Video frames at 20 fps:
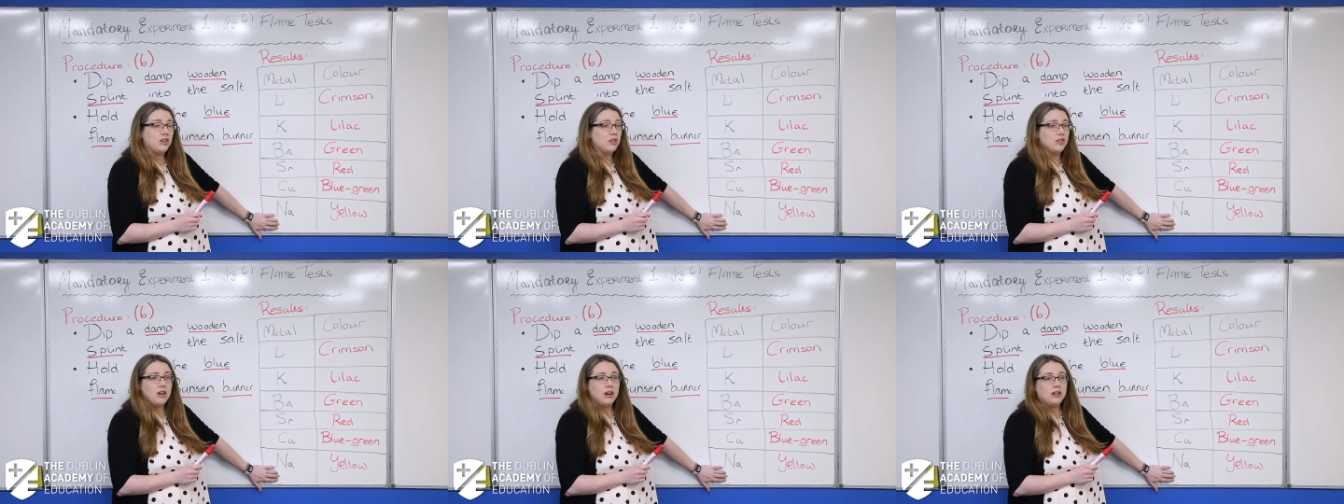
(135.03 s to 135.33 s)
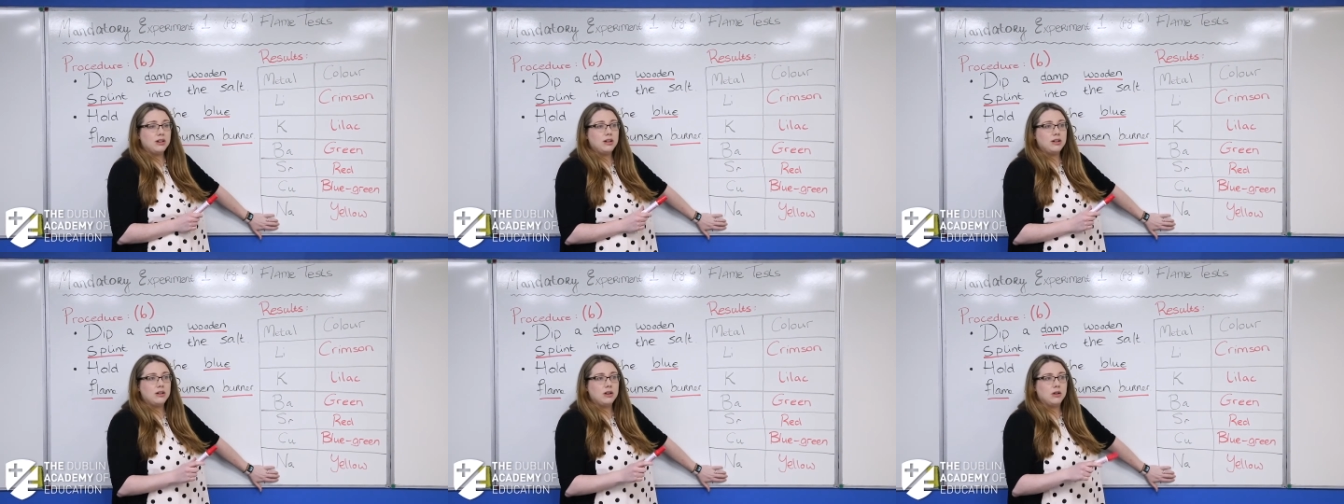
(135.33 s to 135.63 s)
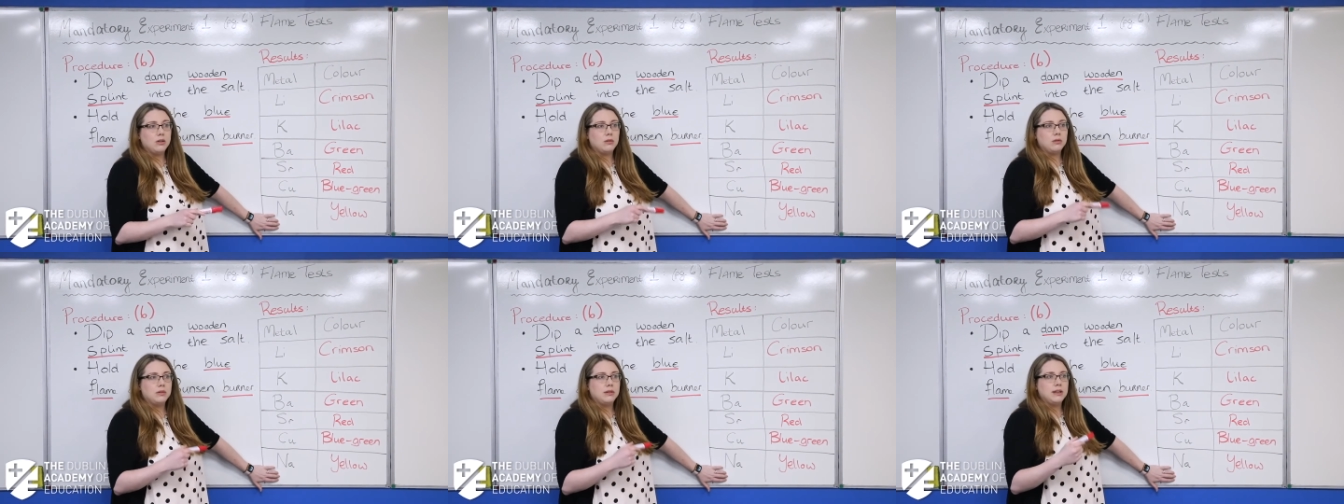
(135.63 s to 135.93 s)
you're not going to
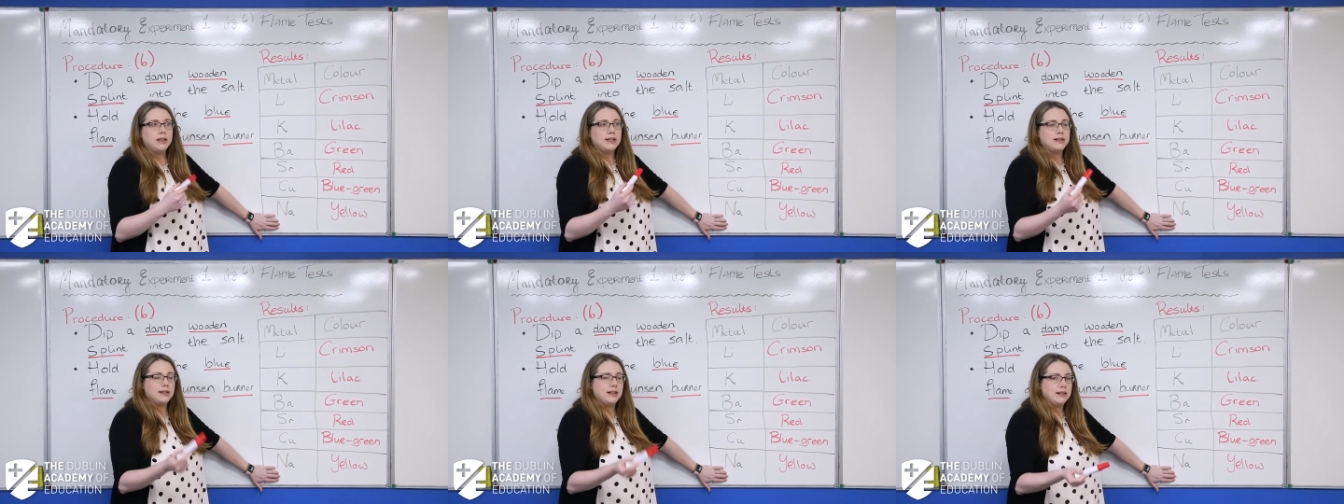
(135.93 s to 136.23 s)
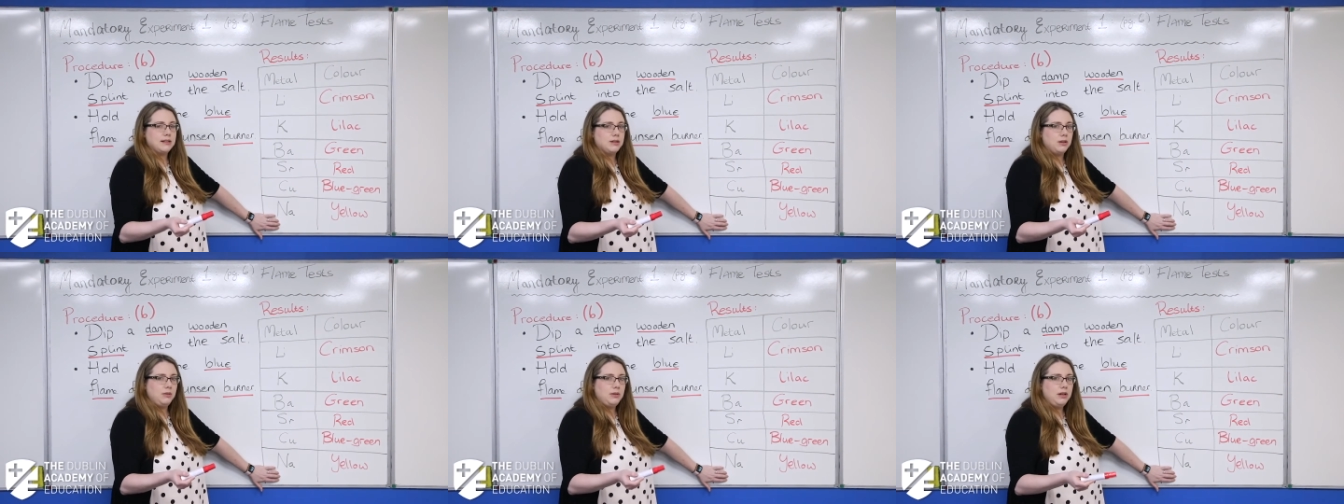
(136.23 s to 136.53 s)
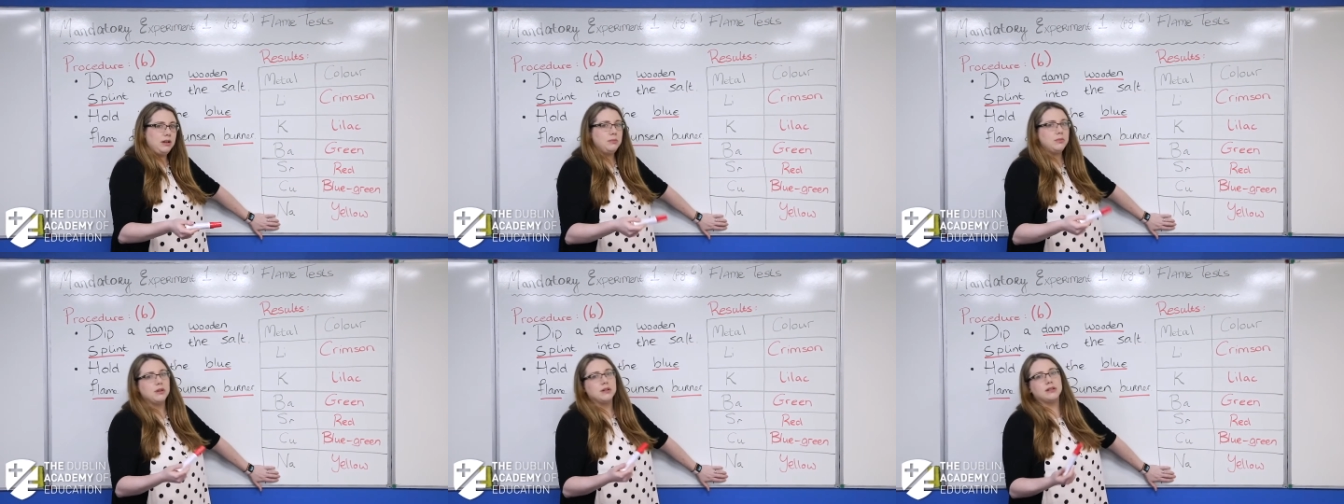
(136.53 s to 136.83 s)
know is that
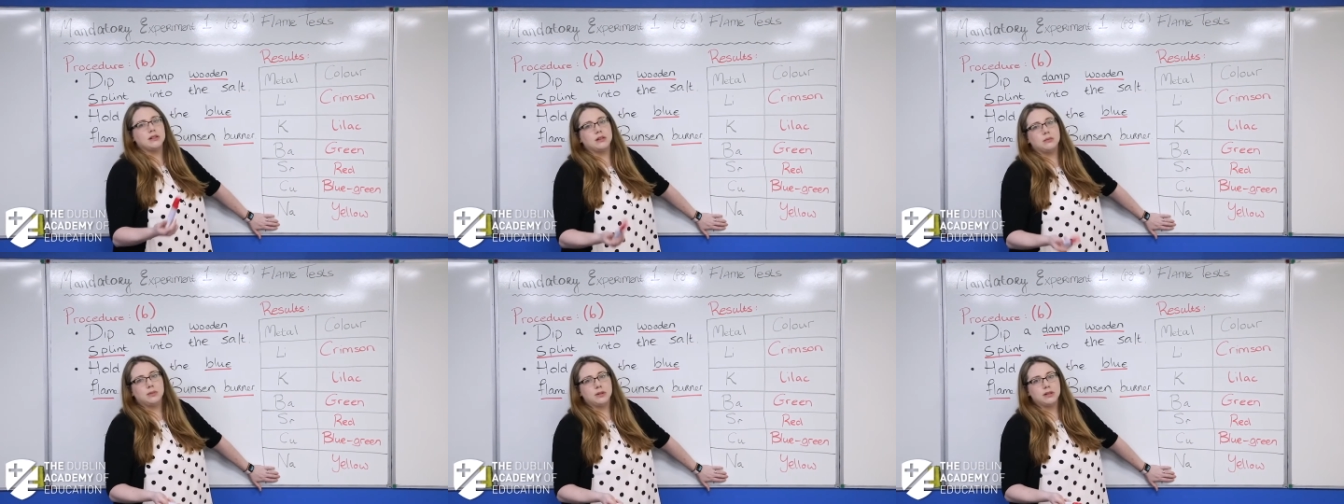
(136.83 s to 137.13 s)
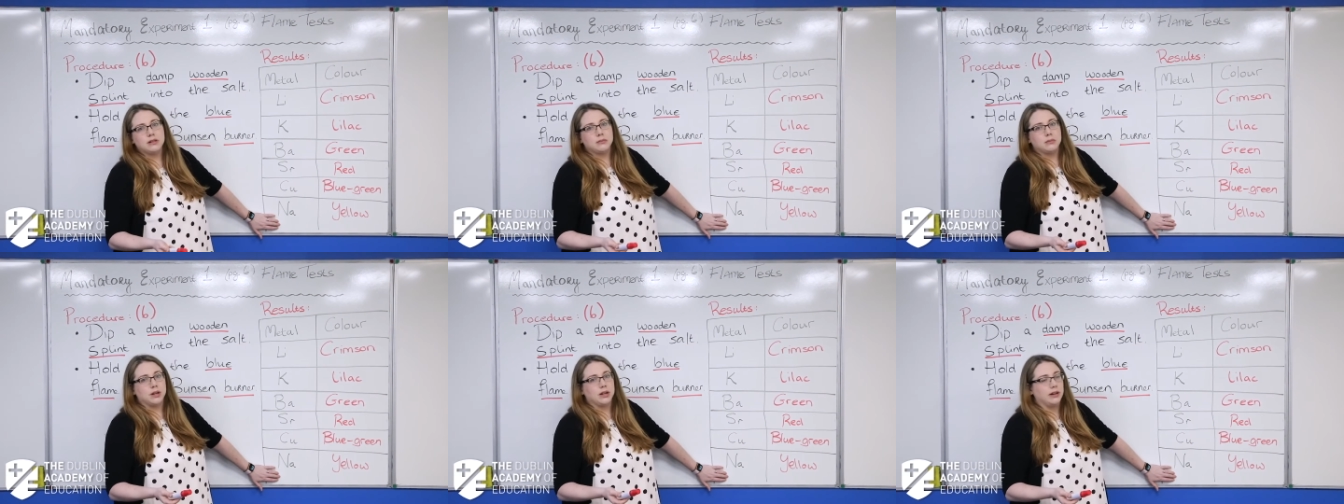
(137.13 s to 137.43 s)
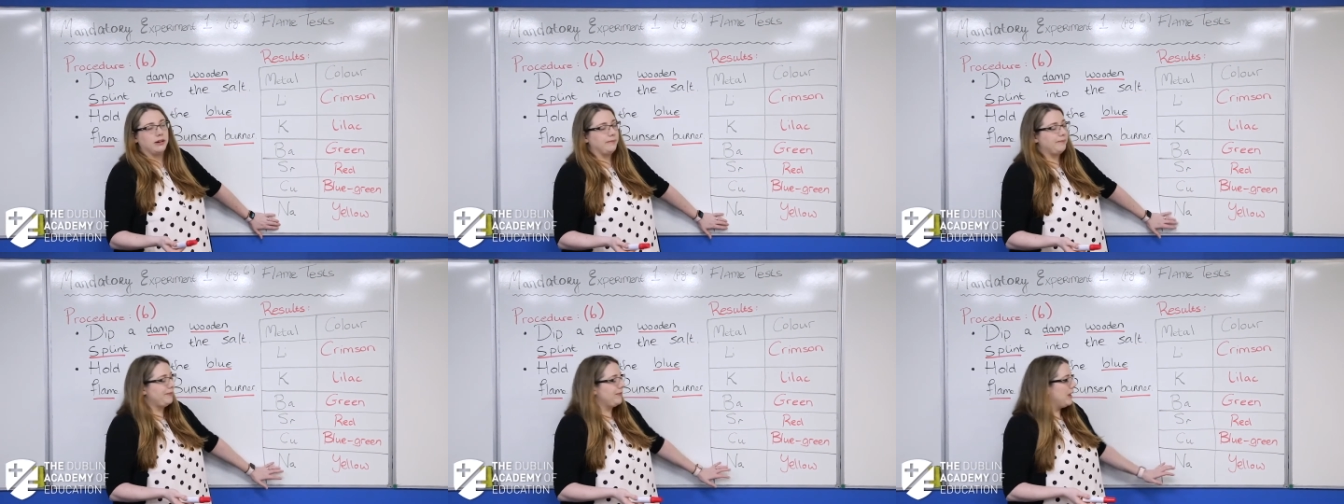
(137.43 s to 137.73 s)
sodium or is it the Bunsen
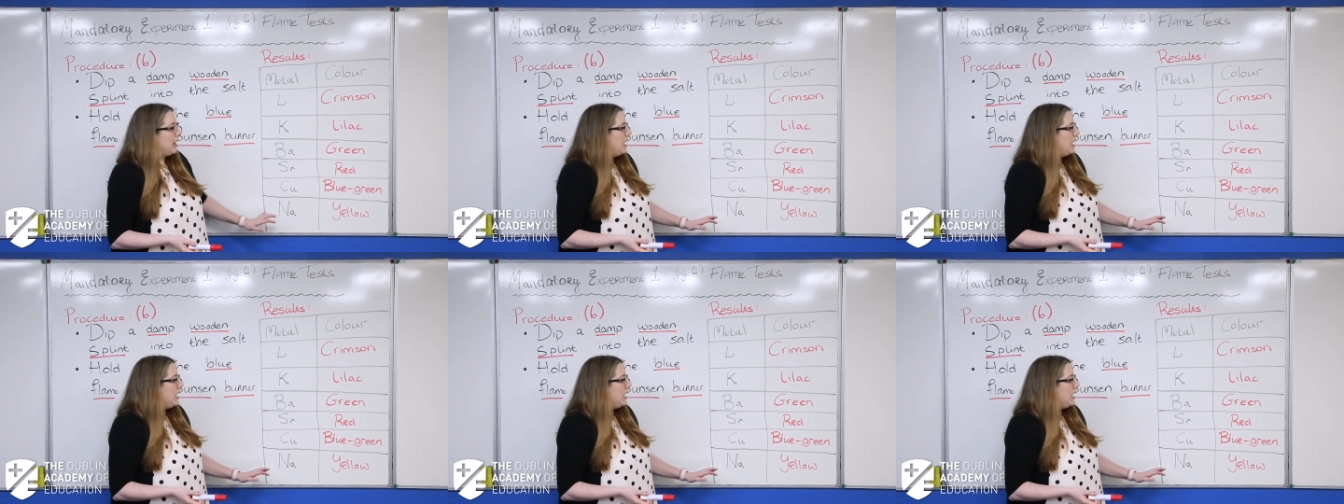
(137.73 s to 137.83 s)
burner.